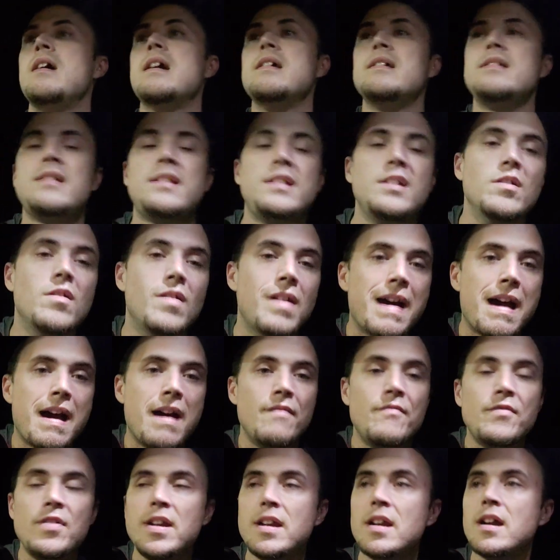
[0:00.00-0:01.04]
still
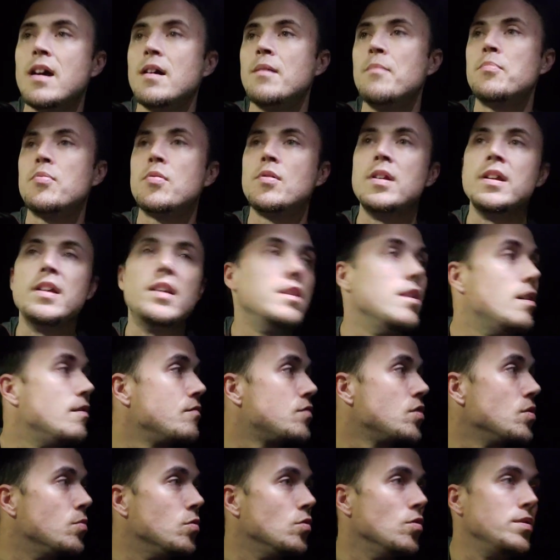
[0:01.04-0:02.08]
having a pretty
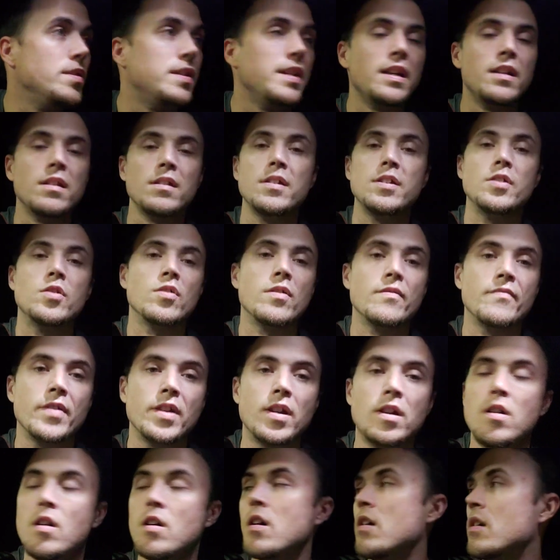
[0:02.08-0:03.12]
comfortable daily driven
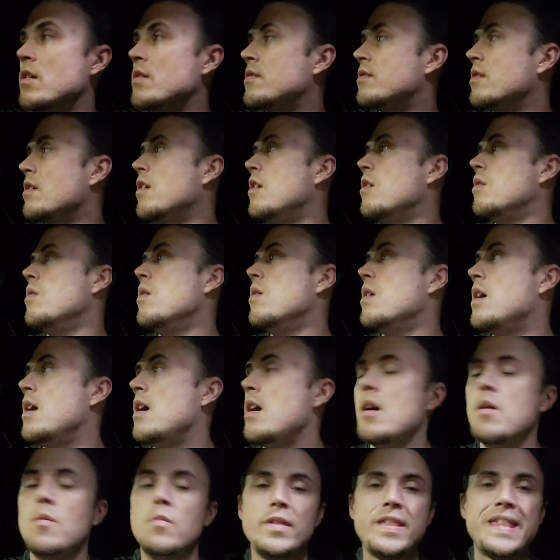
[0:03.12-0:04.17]
car.
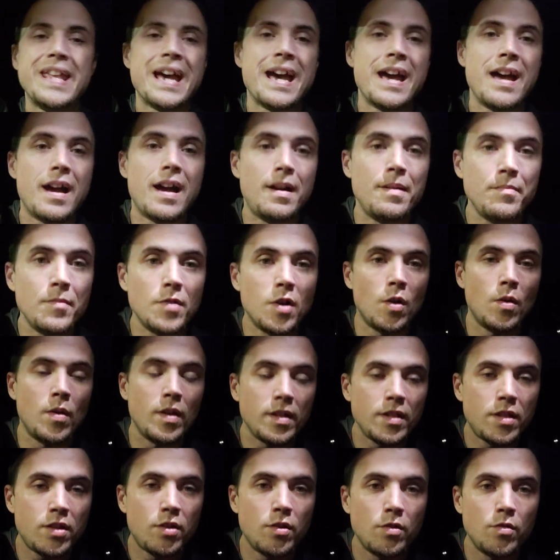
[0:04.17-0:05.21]
So with that, I'm
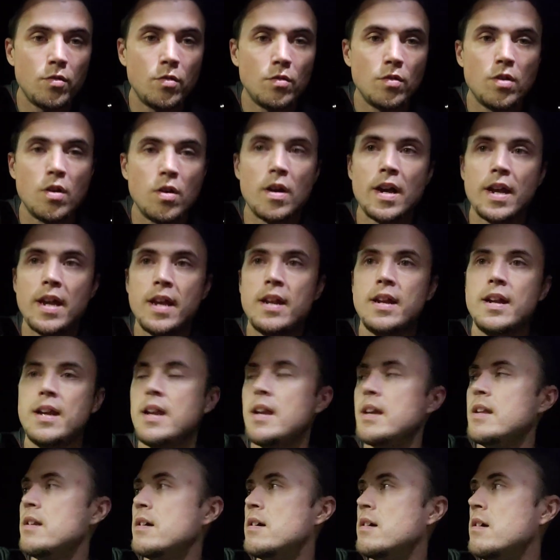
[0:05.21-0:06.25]
going to go ahead
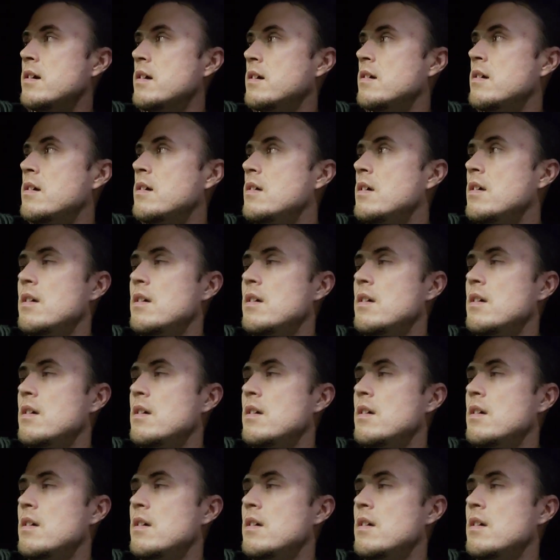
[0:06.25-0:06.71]
and I'm